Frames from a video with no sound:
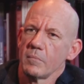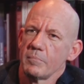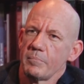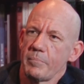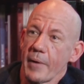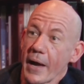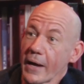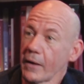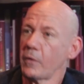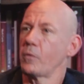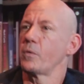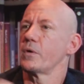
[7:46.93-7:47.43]

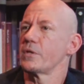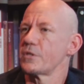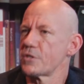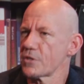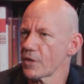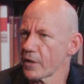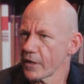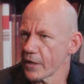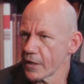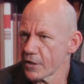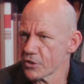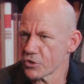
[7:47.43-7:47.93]
backwards,
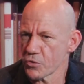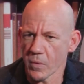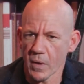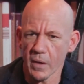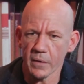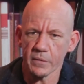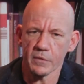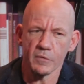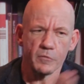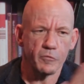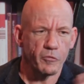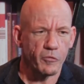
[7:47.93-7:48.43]
I guess,
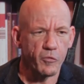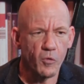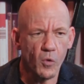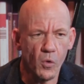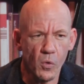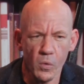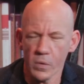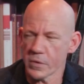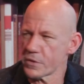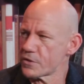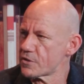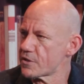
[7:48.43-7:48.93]
rather than
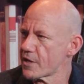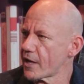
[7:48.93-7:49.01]
forwards